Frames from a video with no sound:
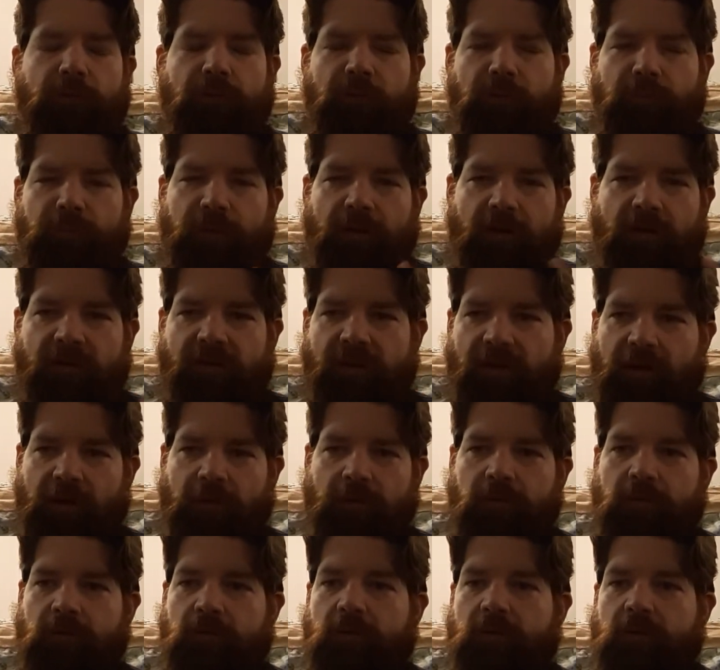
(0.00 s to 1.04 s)
breaks
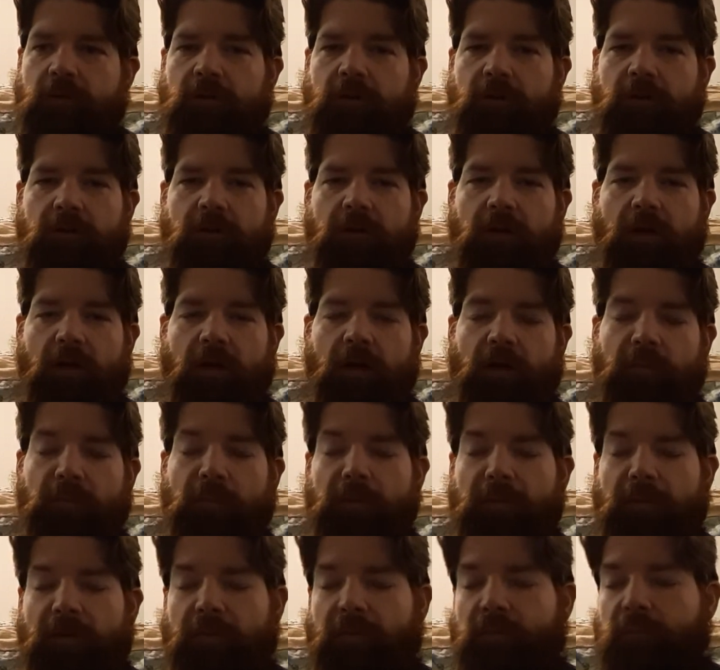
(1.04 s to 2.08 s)
down.
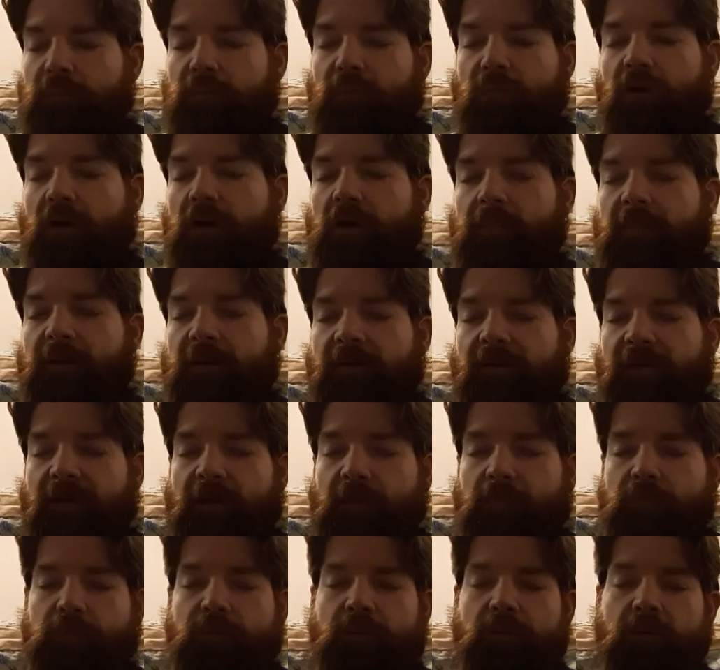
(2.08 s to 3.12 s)
Maybe I'm wrong about that,
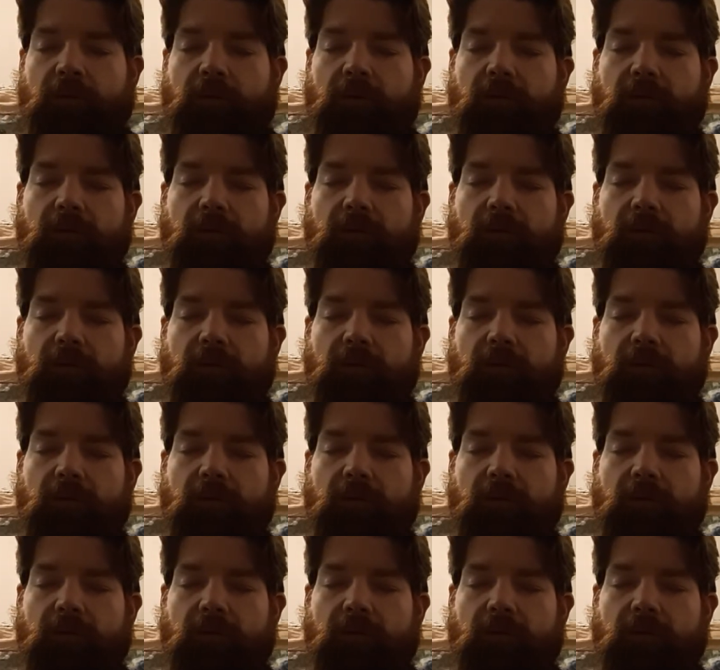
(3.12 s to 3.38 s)
but